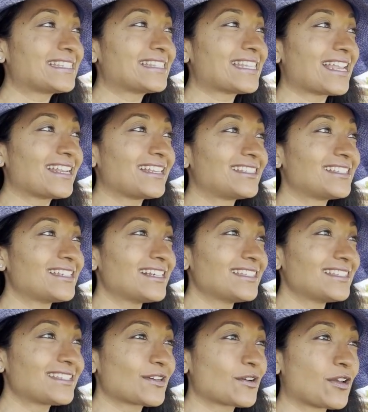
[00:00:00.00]
that is
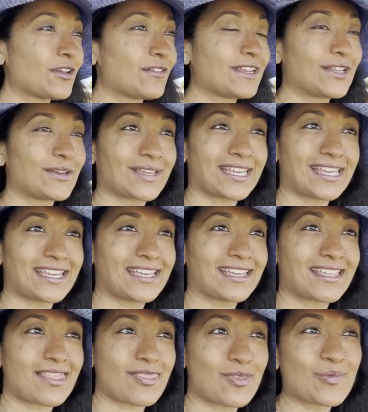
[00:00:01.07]
just
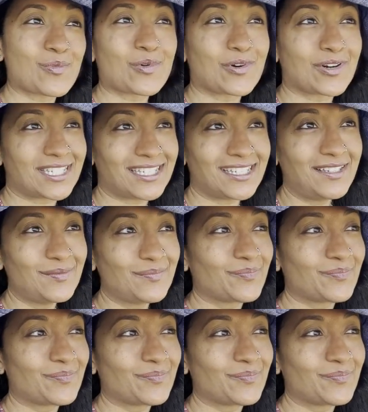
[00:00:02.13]
overlooking the water,